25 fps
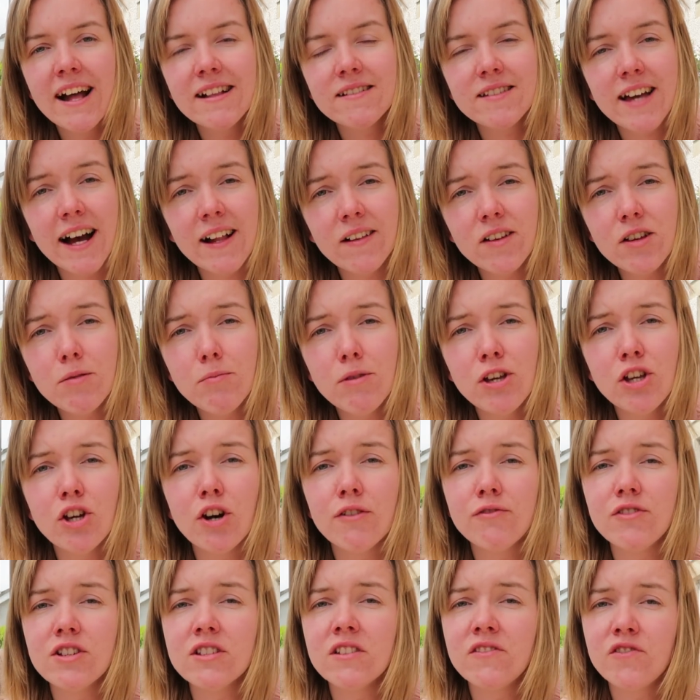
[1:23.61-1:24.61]
telling me
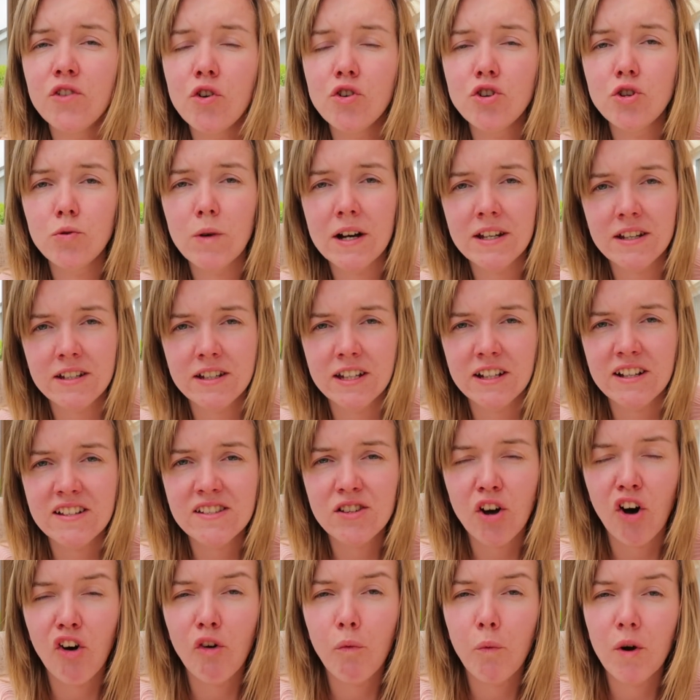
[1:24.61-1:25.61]
of this photo editing
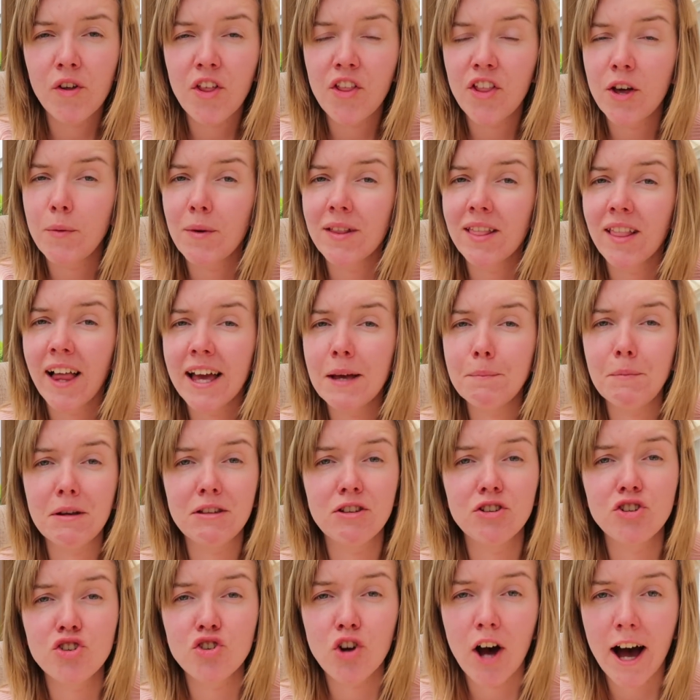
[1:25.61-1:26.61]
software that they would like me
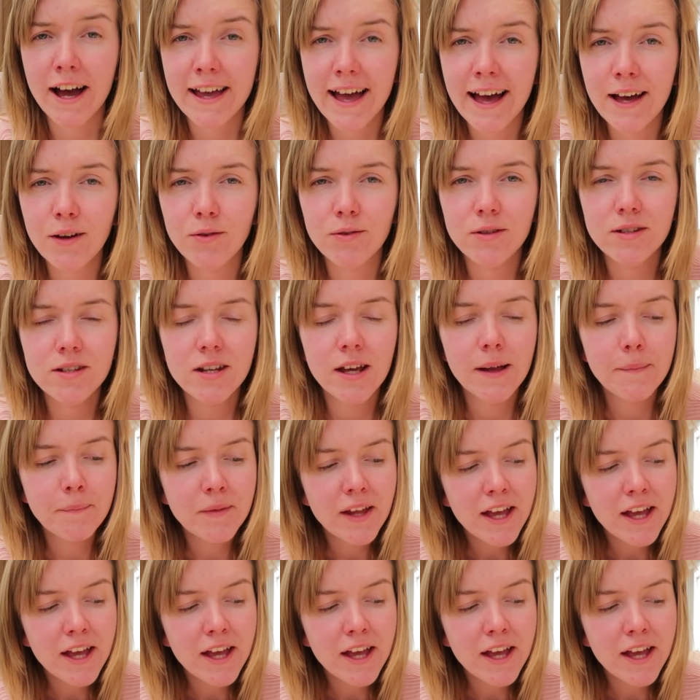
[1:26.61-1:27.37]
to try out